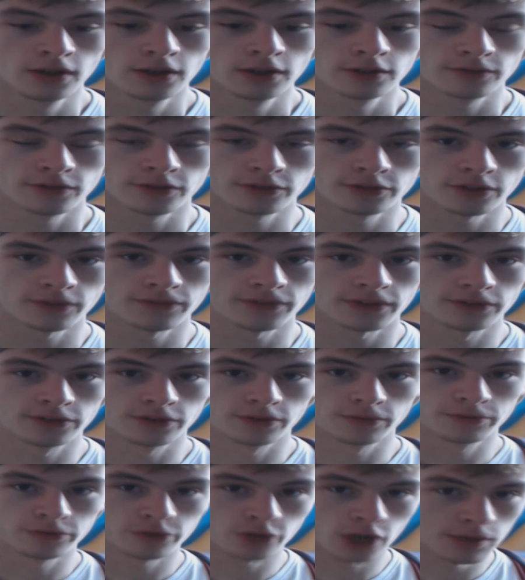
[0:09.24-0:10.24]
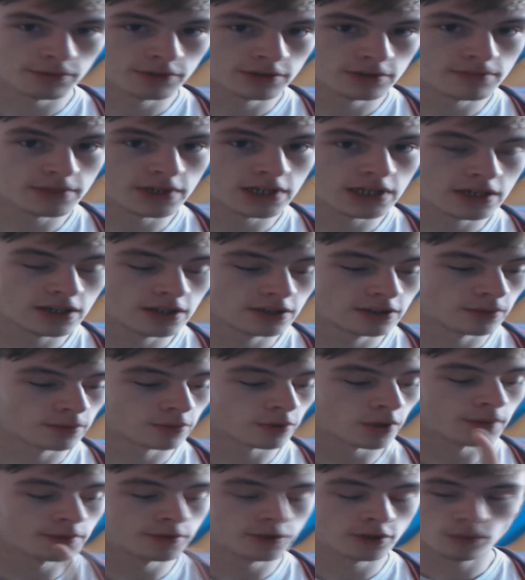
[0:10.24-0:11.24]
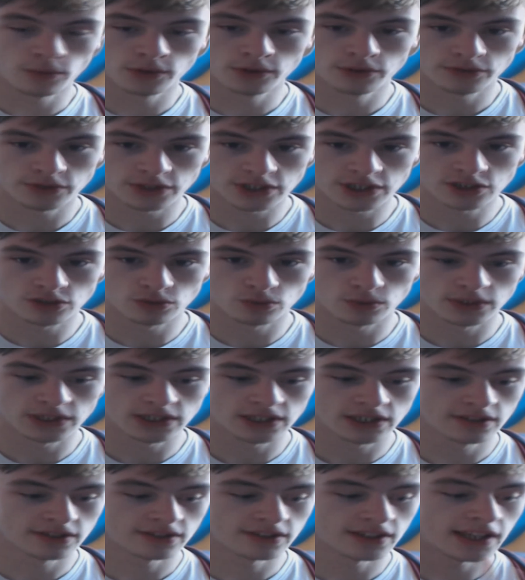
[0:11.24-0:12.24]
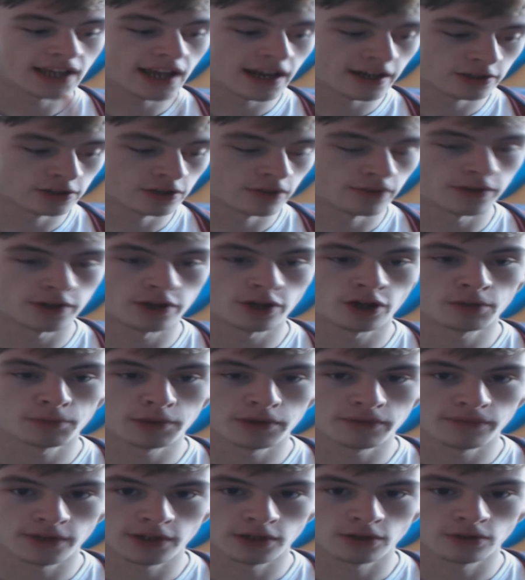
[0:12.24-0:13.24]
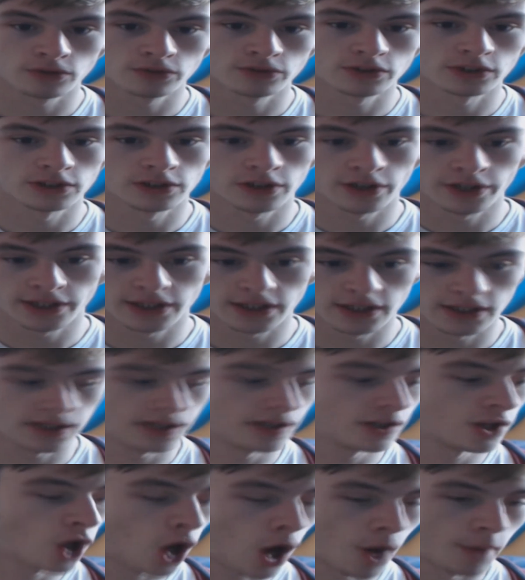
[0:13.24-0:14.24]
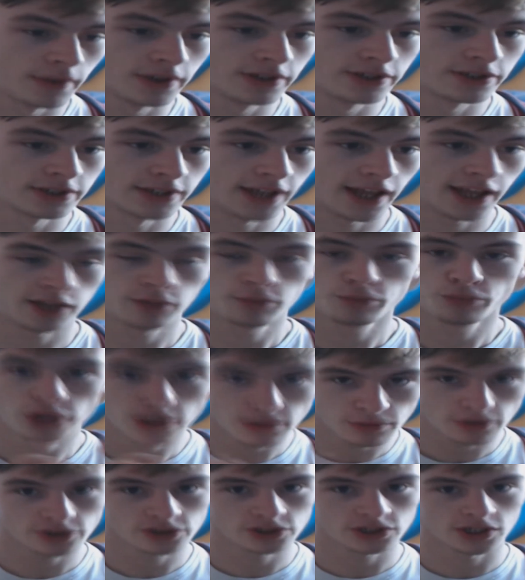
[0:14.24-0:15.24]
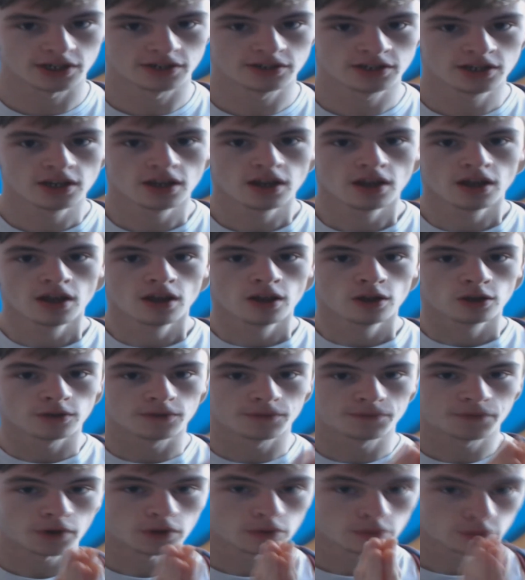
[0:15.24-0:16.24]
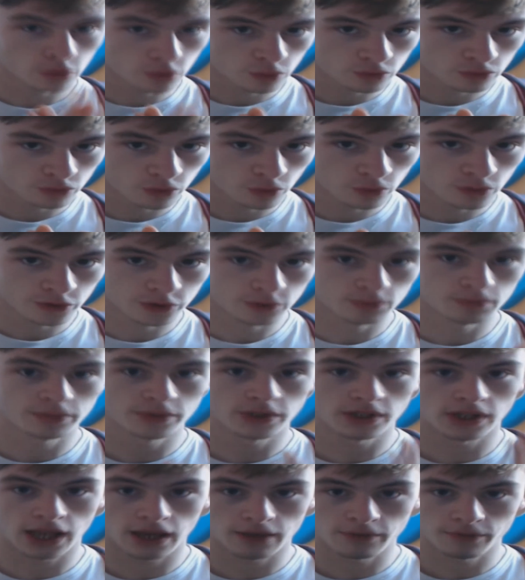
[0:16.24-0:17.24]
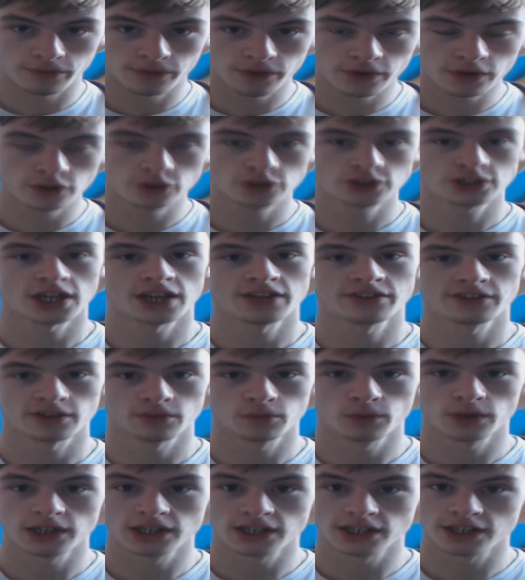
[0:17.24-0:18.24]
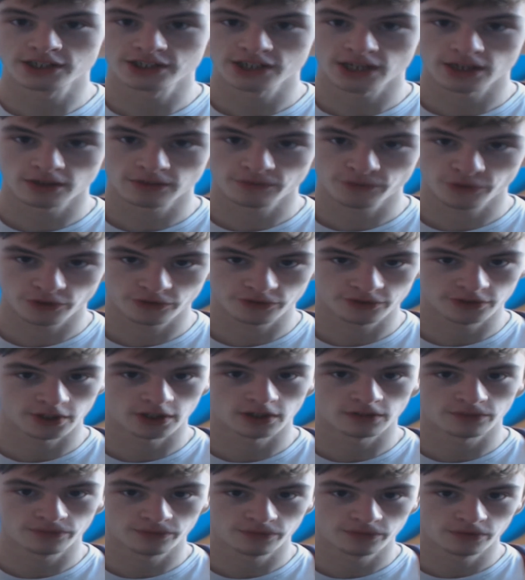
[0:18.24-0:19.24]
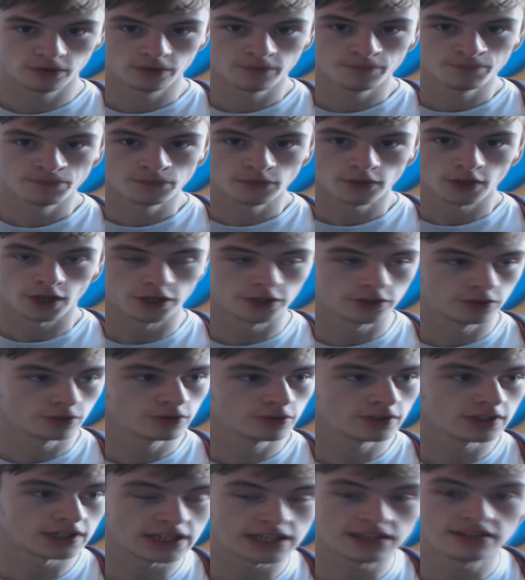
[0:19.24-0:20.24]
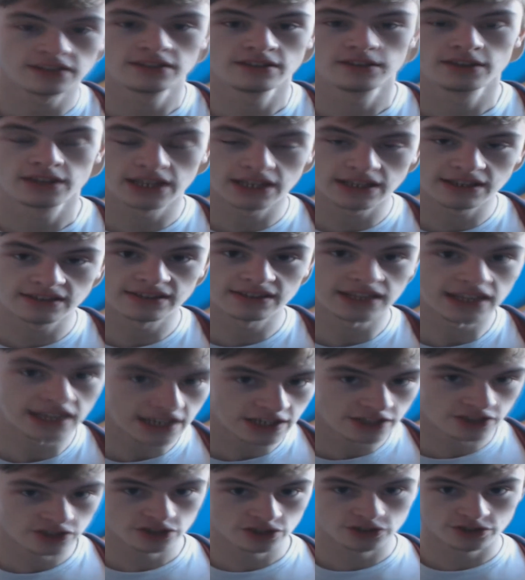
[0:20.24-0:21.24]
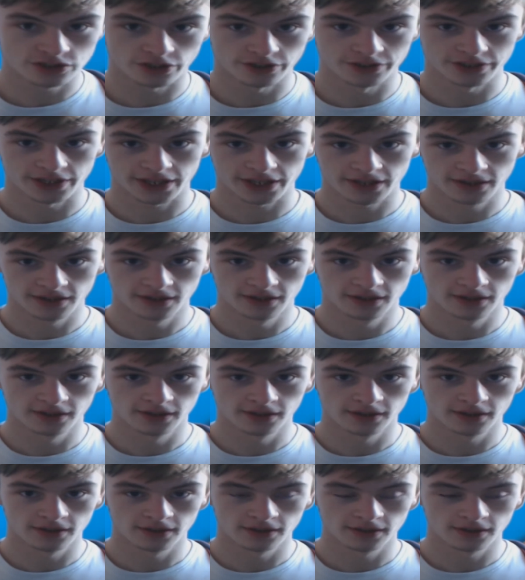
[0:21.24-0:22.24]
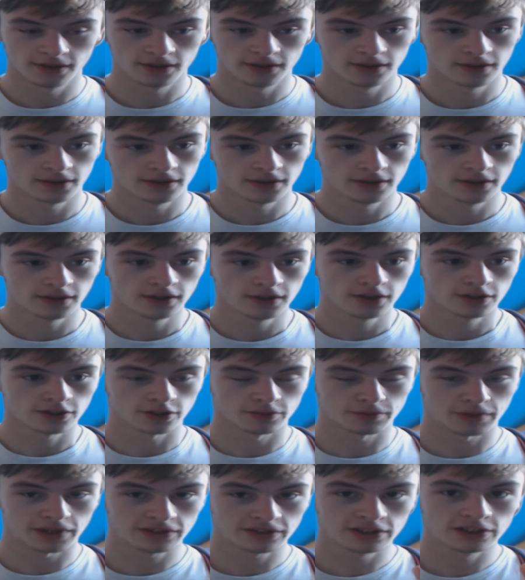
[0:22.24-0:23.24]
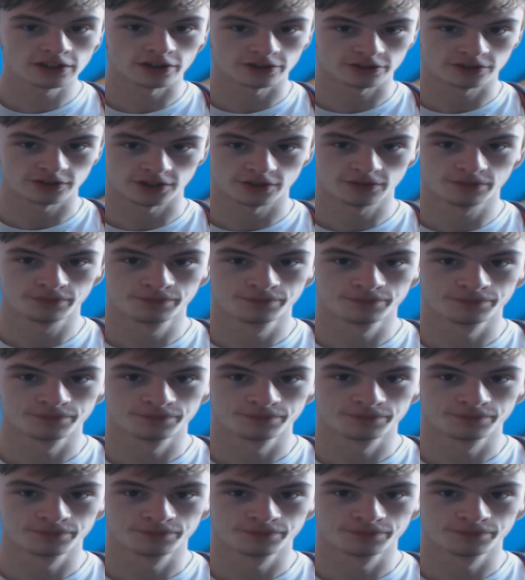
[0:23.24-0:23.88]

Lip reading: First off is subscribe to me, subscribe to the winners each week, stay active on all my videos, and like and comment, and that's pretty much it. So if you follow those rules, you'll have a very good chance of winning a shoutout for yourself. I do these each Sunday. So the best of luck to you.